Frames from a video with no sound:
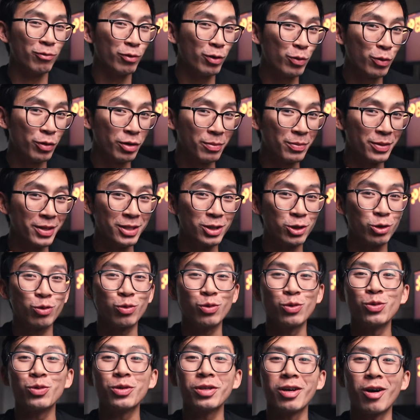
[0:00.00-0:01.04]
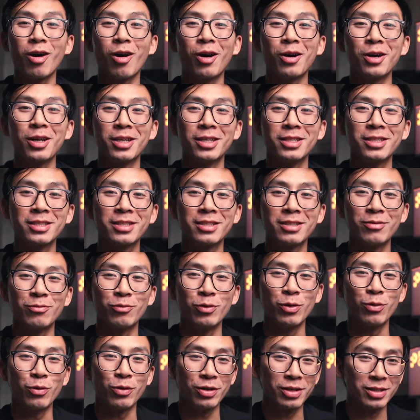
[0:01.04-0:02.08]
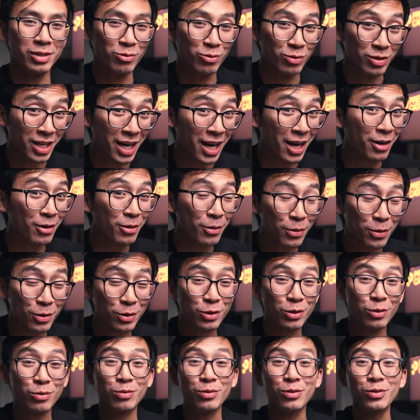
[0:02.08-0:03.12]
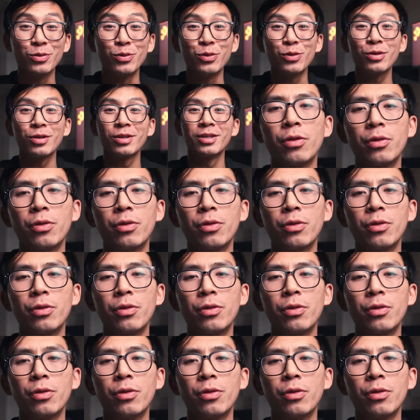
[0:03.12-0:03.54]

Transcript: if we were to be truly honest, if we were to tell the truth,